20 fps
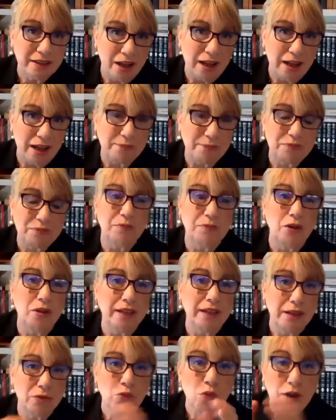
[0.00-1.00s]
optimal
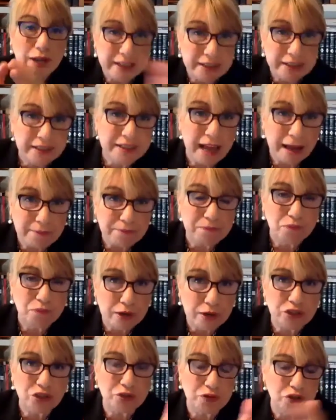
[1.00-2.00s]
and what is that,
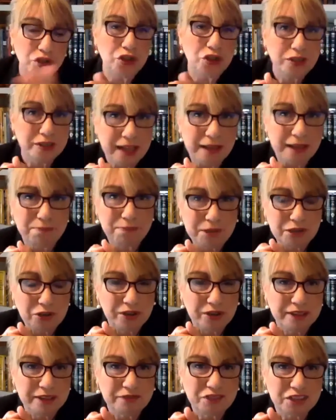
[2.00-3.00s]
what should that
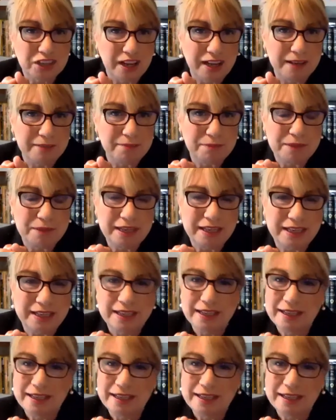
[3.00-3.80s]
period of time be?